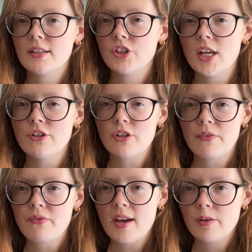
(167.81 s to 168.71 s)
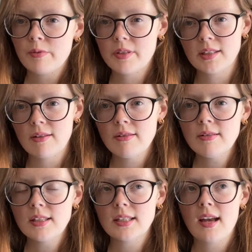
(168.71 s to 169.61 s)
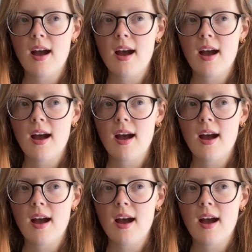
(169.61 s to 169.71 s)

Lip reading: change the final result.